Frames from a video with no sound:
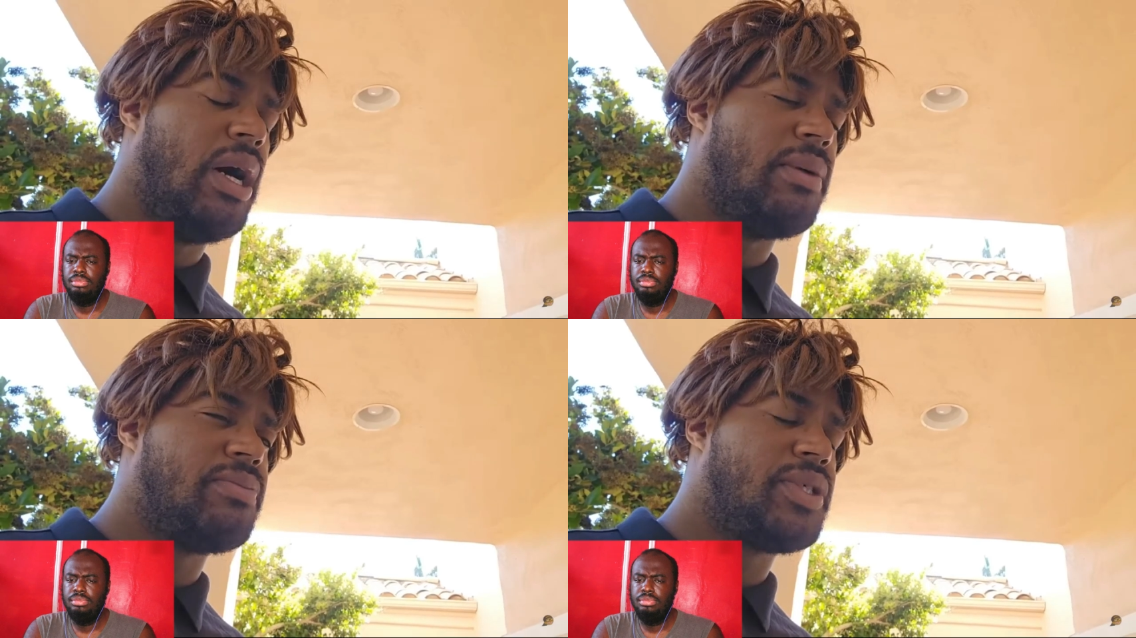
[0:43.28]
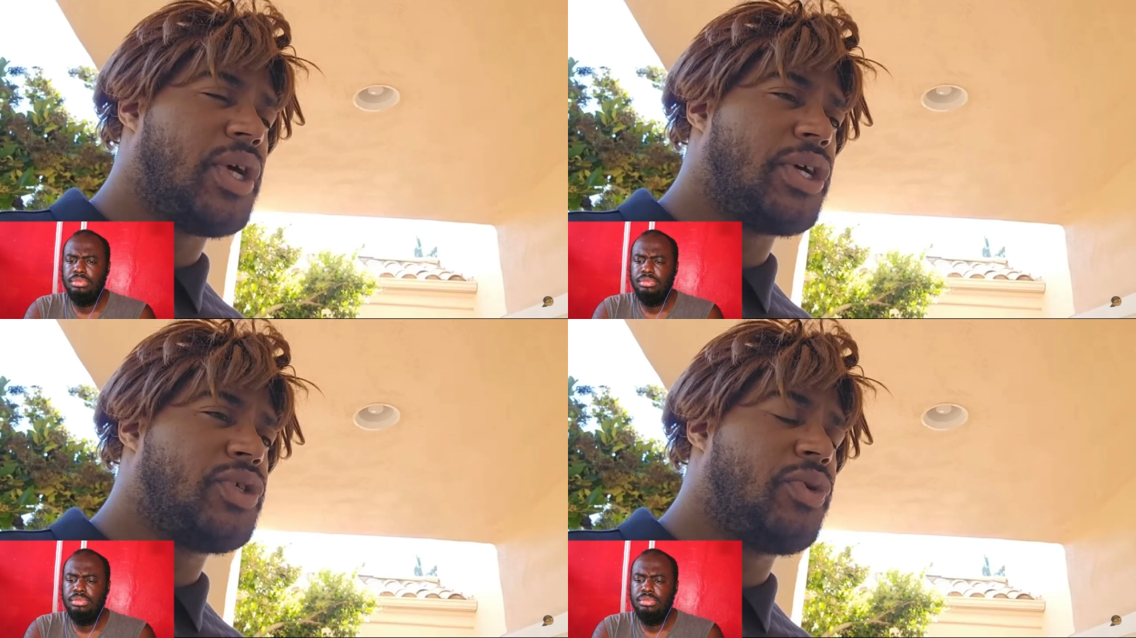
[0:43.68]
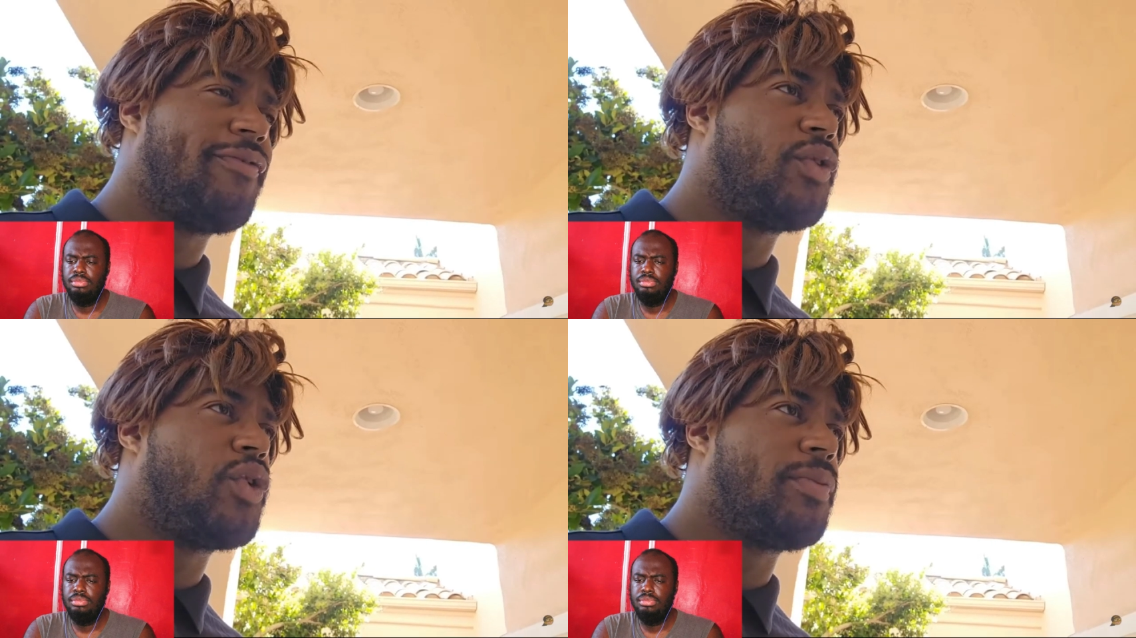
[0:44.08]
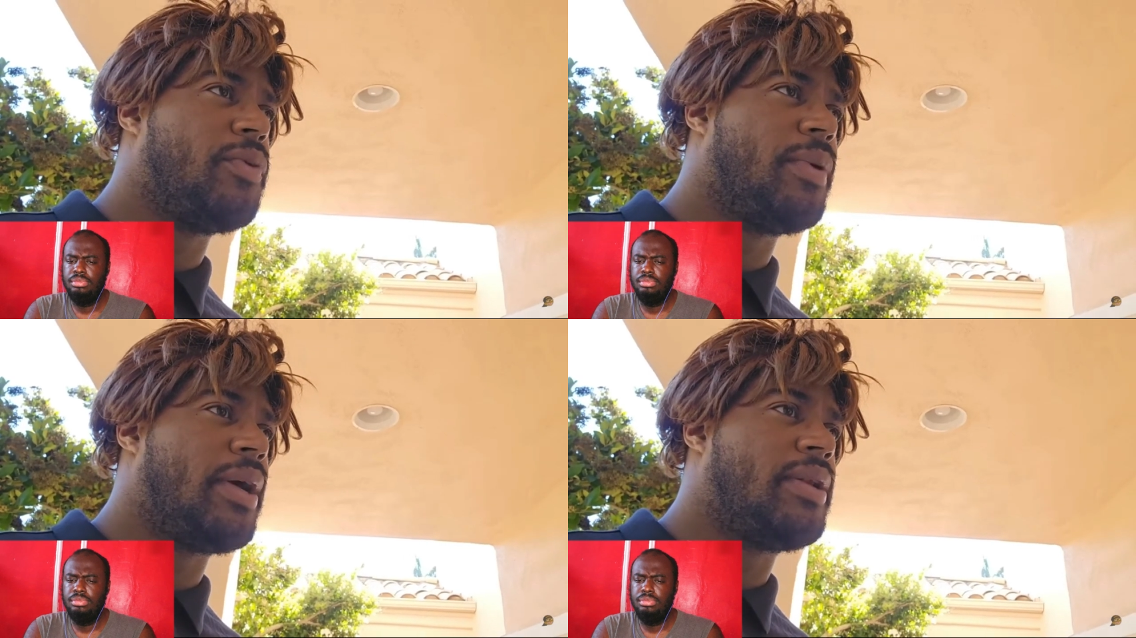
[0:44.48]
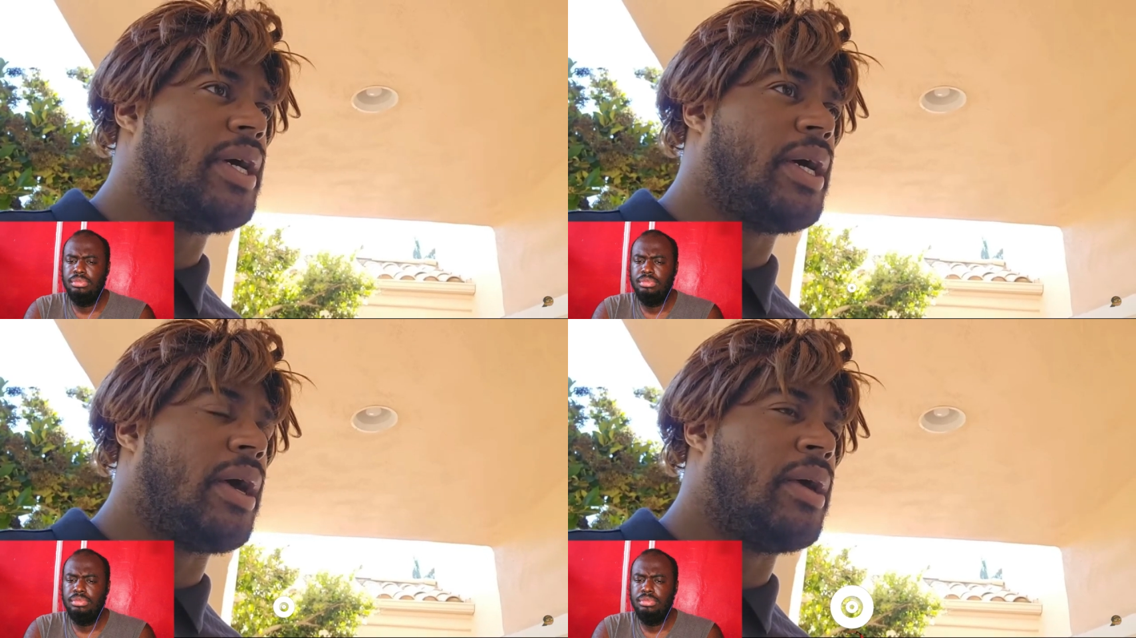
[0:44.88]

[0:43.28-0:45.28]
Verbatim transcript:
Speaker 1: I'm sorry to inform you, but uh,